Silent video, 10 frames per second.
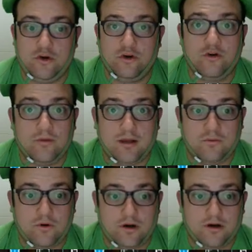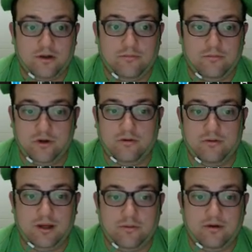pure Korean word
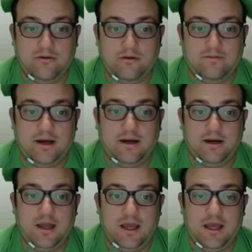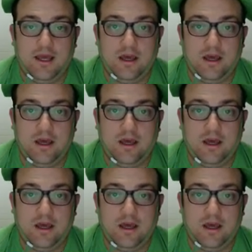for fire,